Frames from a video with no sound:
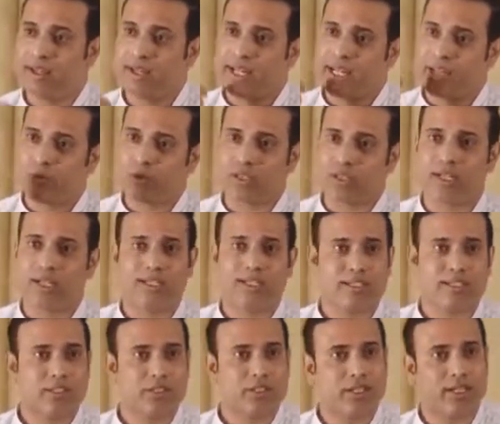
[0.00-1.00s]
it was her
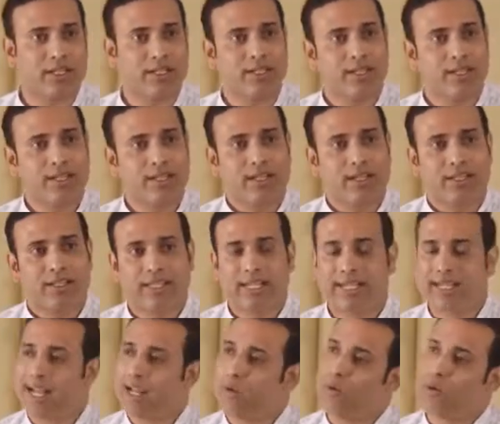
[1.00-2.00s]
decision that
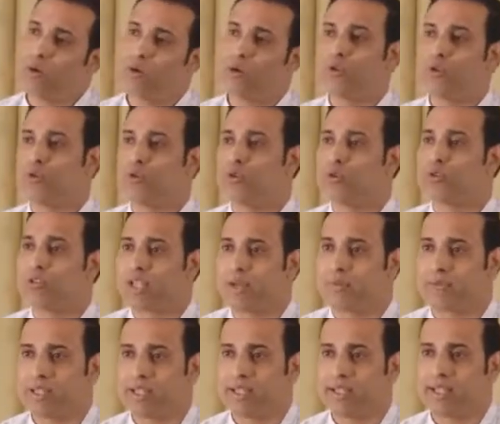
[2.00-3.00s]
I want to do
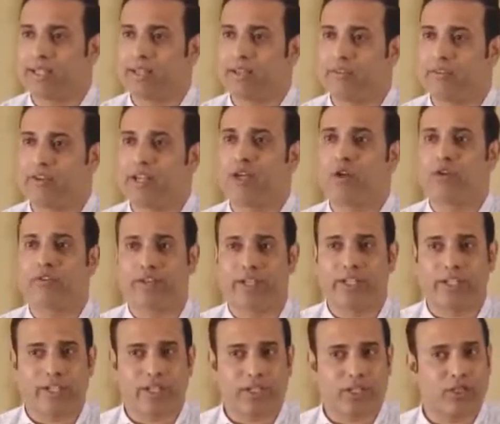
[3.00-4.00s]
something in the field of
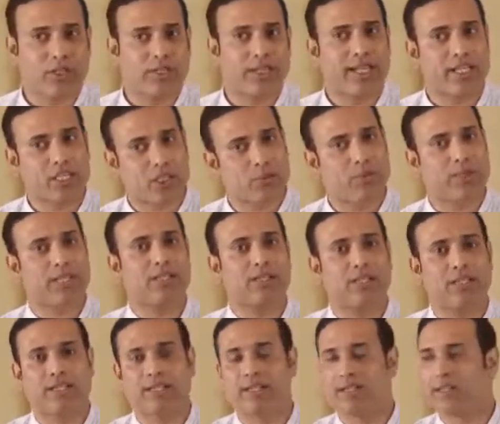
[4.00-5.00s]
education, especially